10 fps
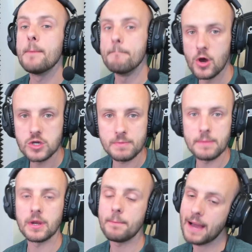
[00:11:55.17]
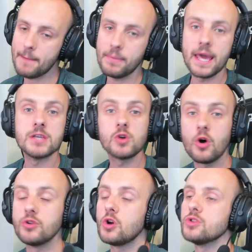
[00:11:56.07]
Most people are pad players
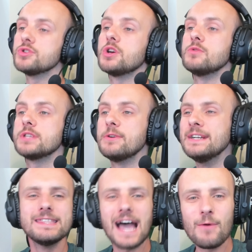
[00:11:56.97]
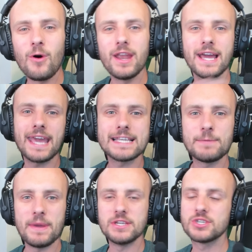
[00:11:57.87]
on console. So that one, I guess, a
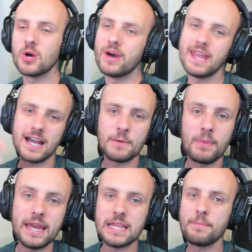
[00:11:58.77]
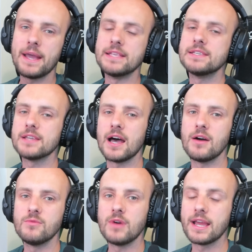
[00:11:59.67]
pinch of salt, and that completely depends,
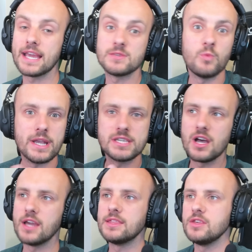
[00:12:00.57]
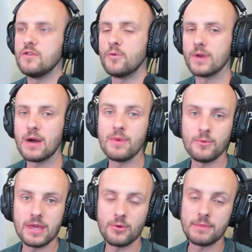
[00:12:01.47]
I guess, which side that you fall down,
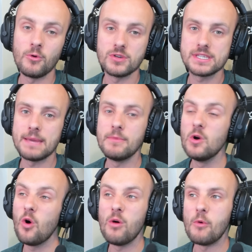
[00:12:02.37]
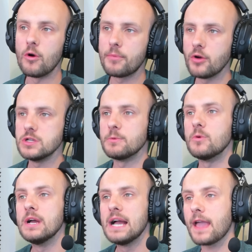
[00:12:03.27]
where you want it more sim or more approachable.